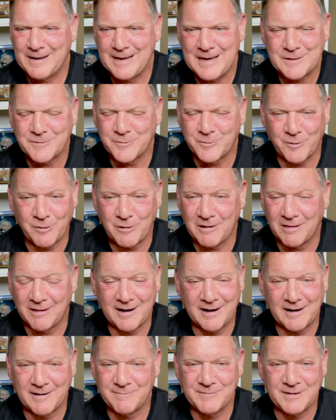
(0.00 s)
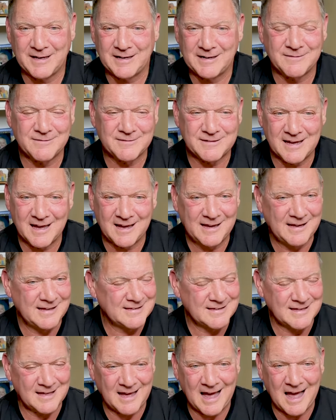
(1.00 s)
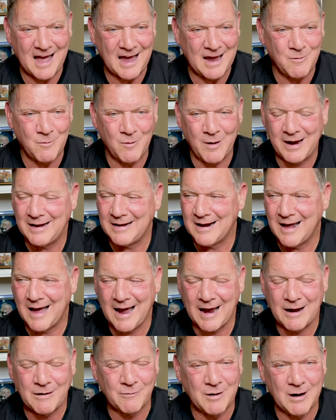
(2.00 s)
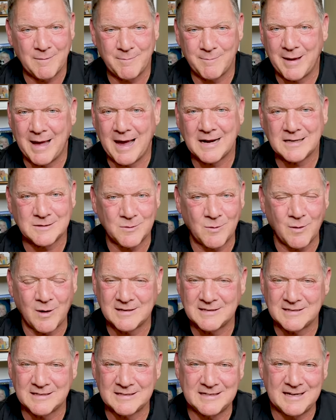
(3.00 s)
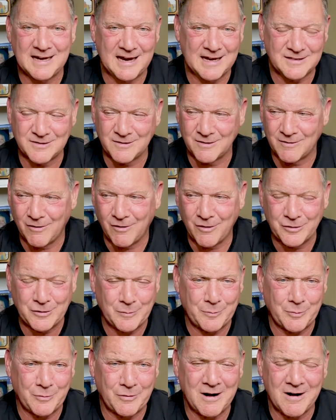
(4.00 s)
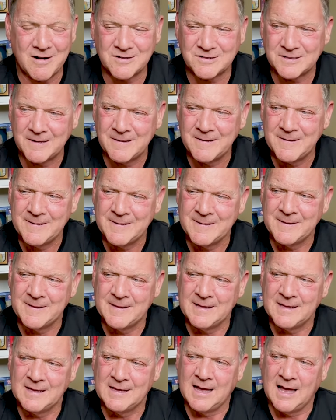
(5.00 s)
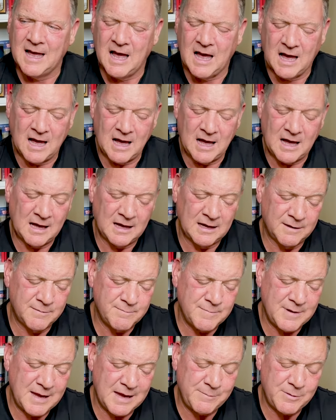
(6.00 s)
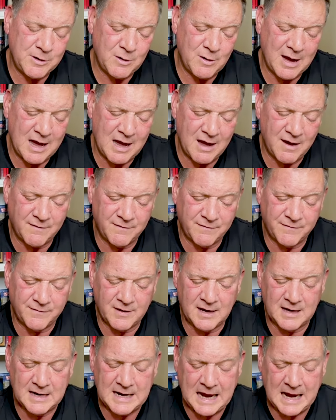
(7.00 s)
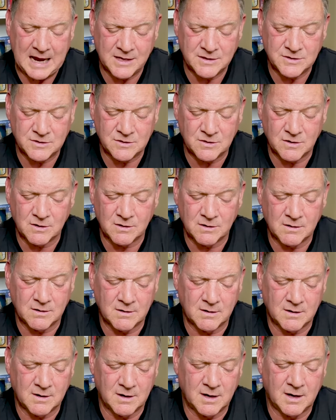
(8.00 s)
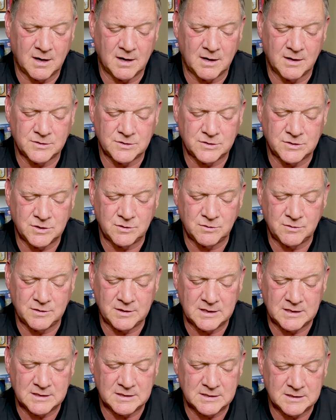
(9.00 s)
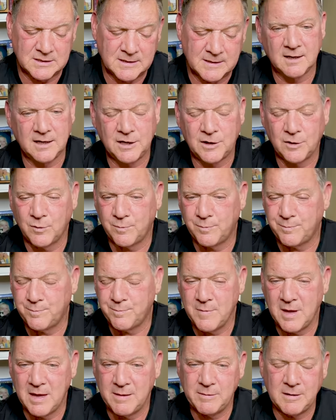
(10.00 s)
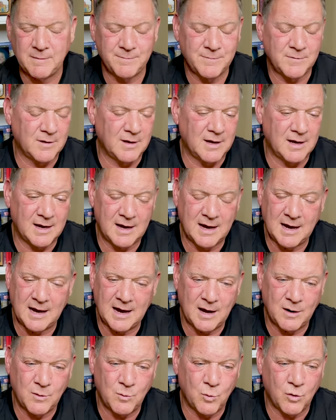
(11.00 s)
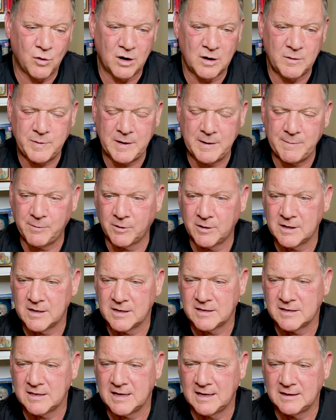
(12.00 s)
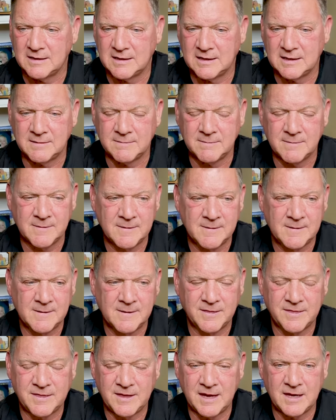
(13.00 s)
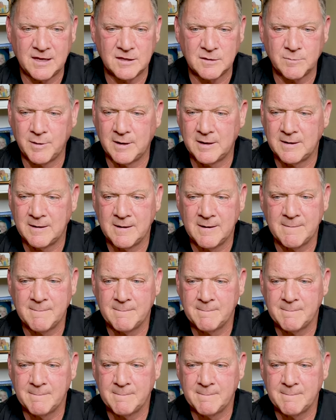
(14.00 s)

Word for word: he's real clear. You know, it's, it's, high weight, high rep back squats is the answer to all your prayers. Uh, maybe you have an answer uh, to this. You know, maybe I, I worry people are going to send in things, but